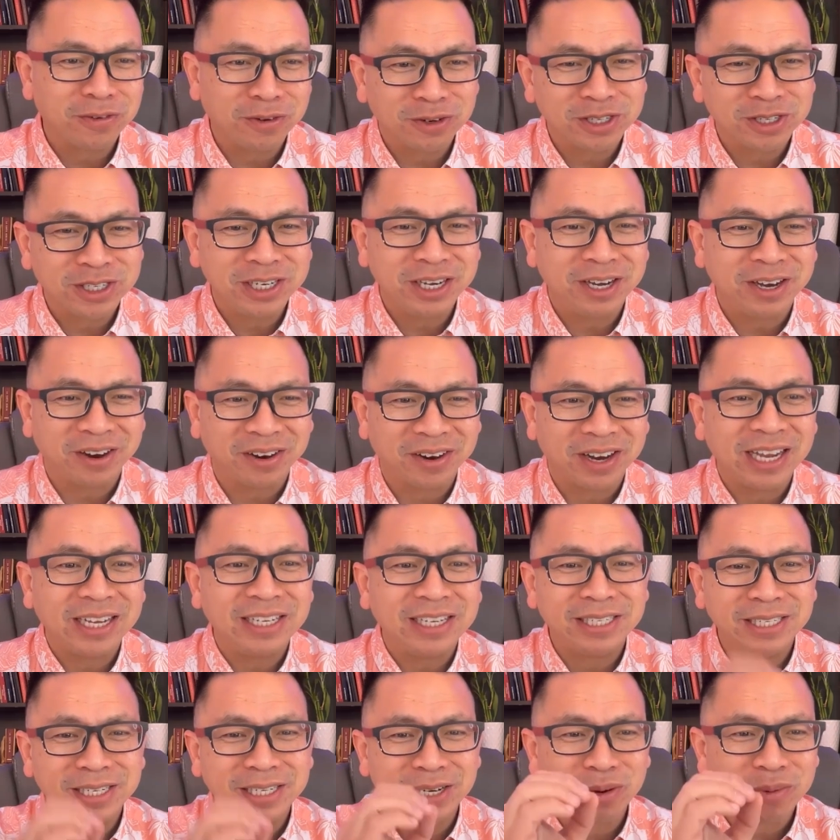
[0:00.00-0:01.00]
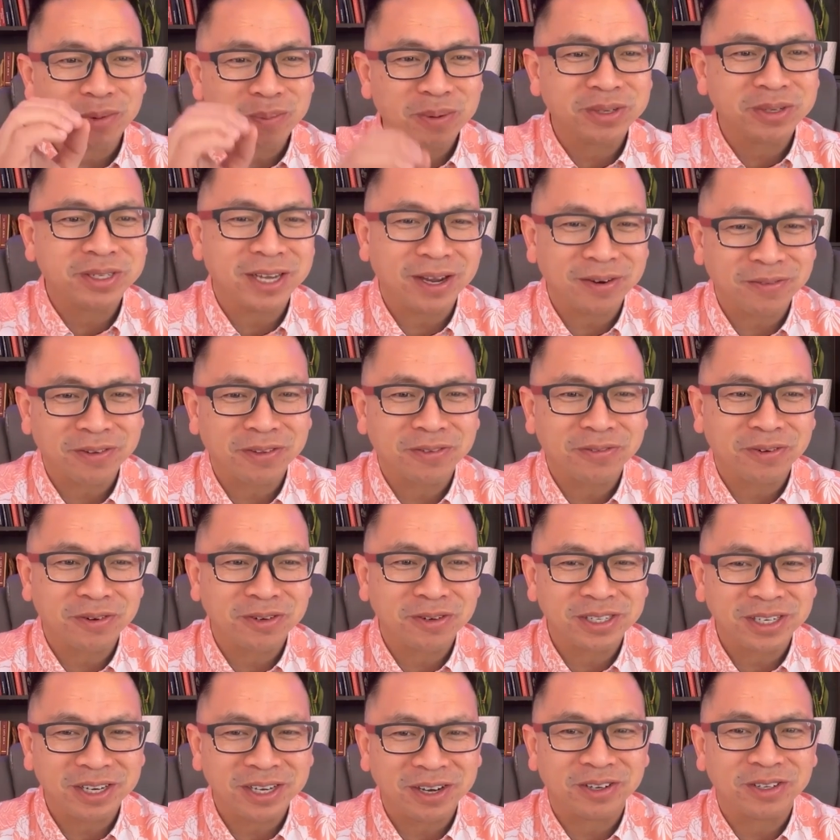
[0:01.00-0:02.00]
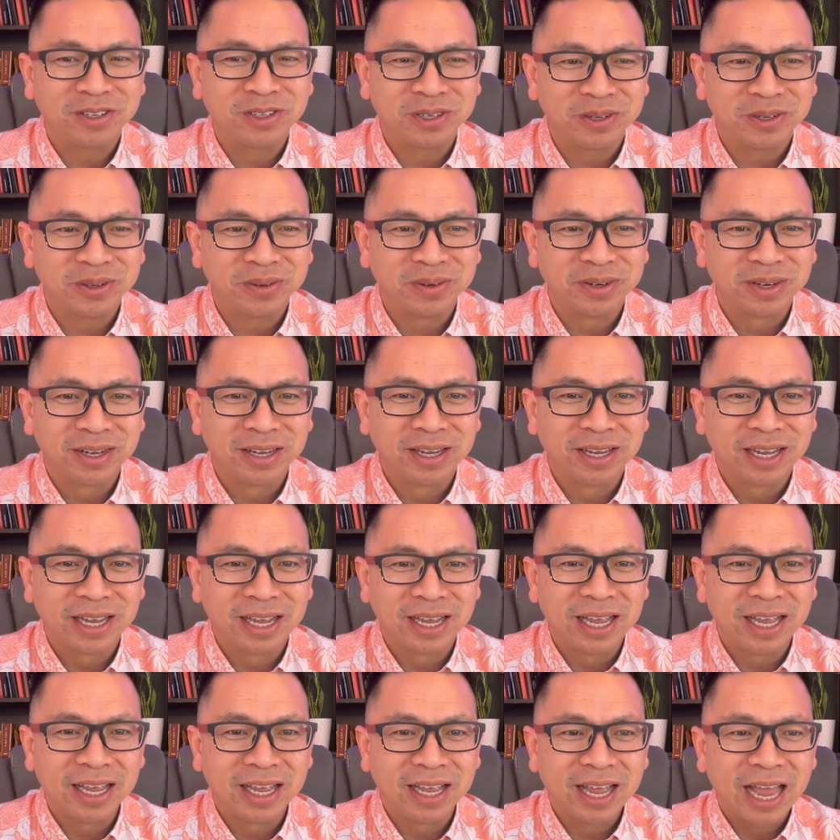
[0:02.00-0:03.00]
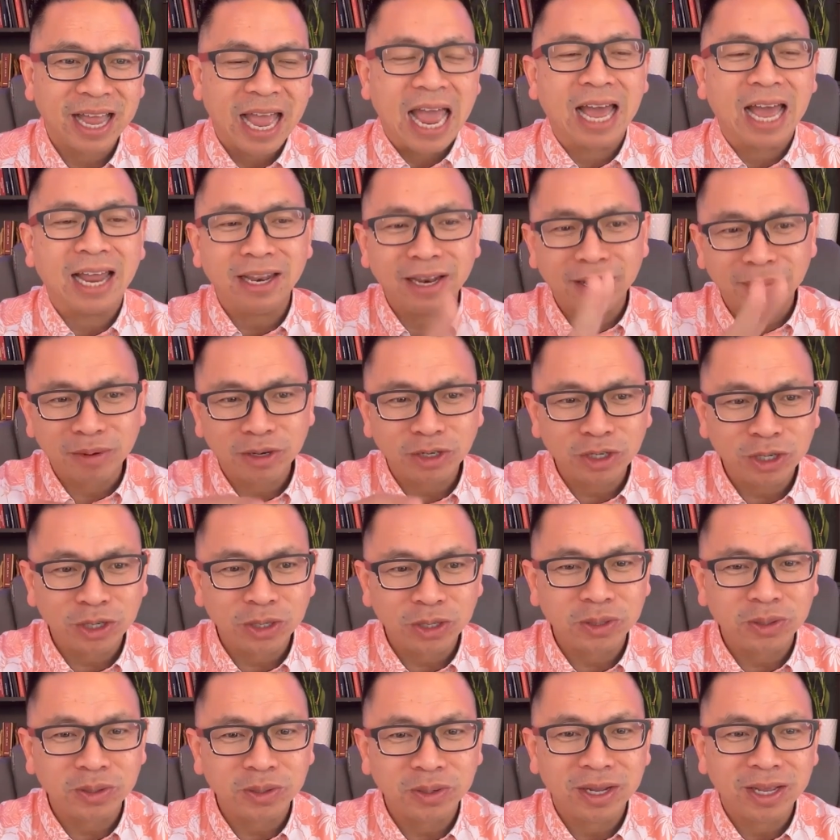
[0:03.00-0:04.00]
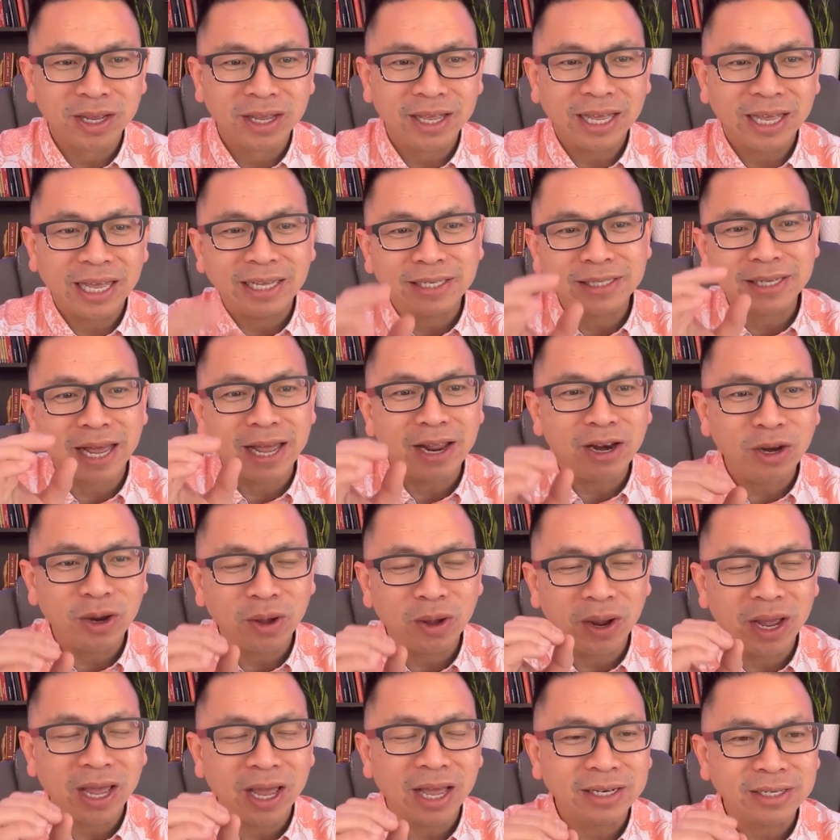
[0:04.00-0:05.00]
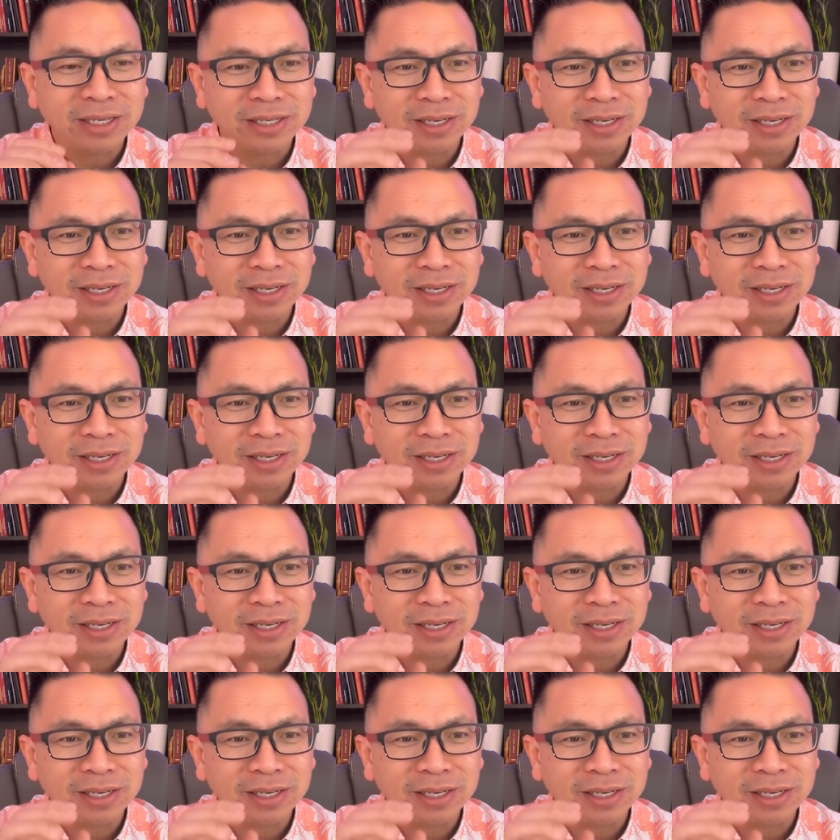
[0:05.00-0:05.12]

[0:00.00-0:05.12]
first year. It's 0% for the first year too. And number two, it's no